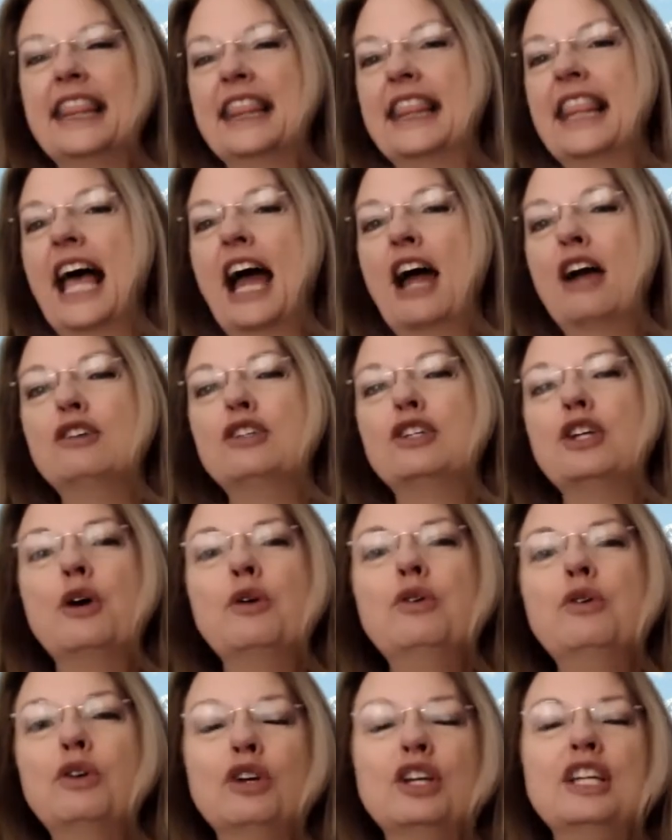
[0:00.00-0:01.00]
Our
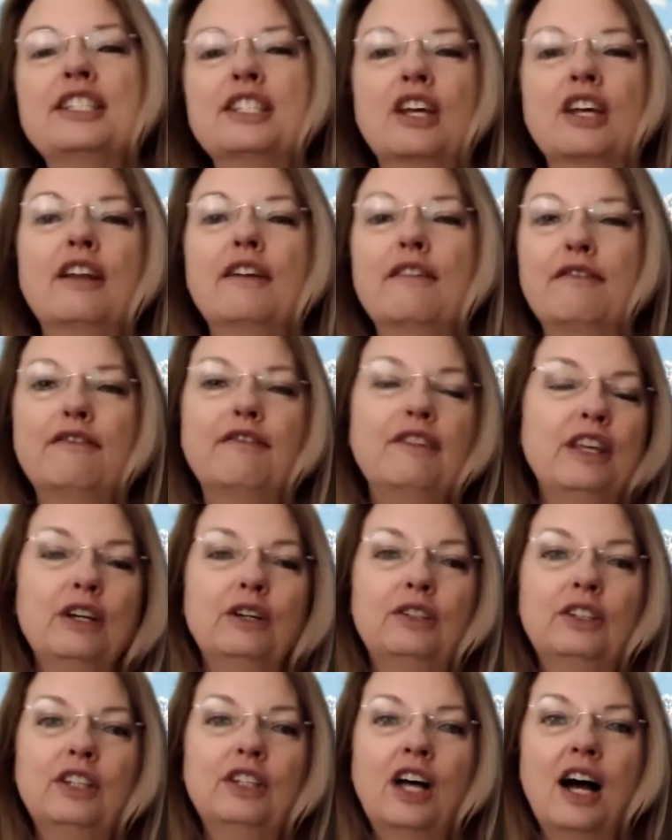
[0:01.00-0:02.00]
donor is going to
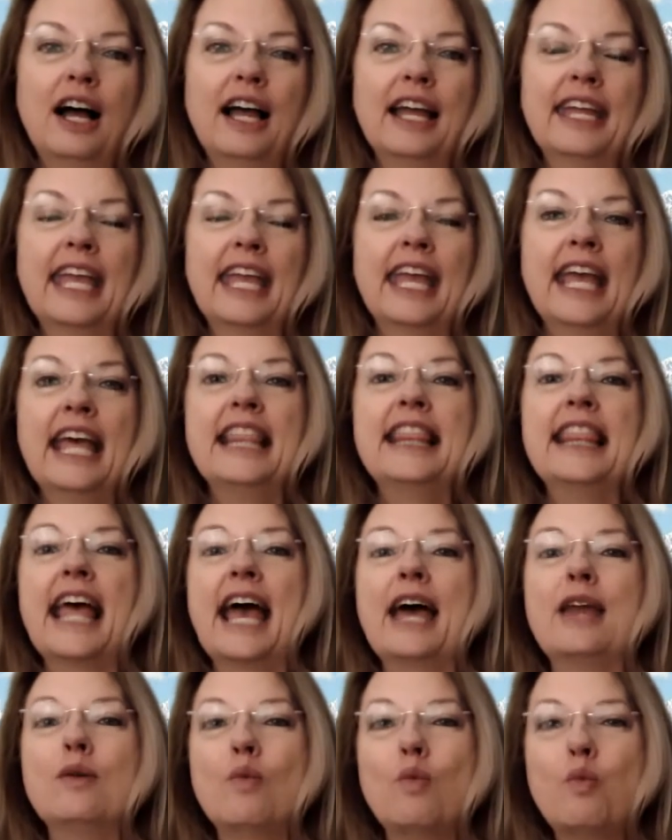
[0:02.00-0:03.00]
feel like
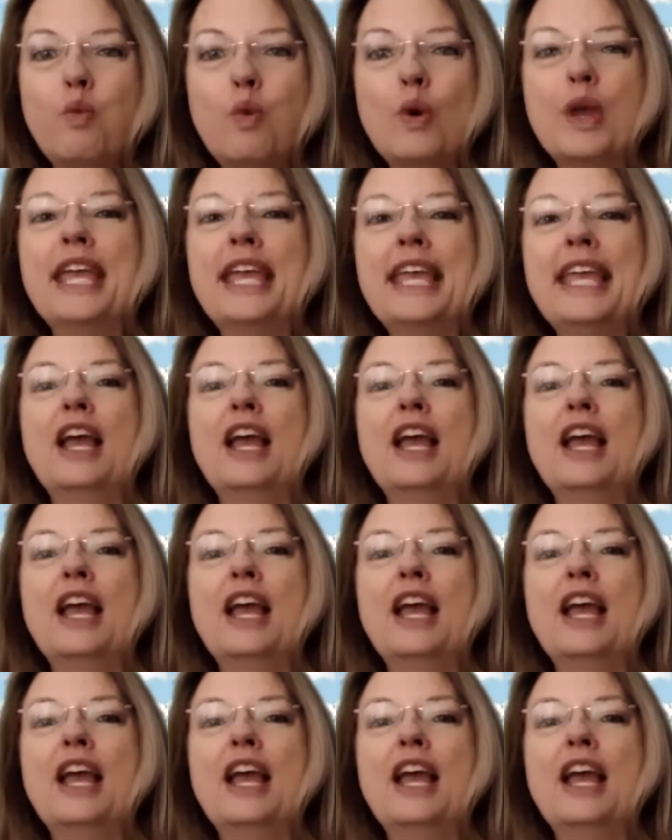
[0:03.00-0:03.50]
that we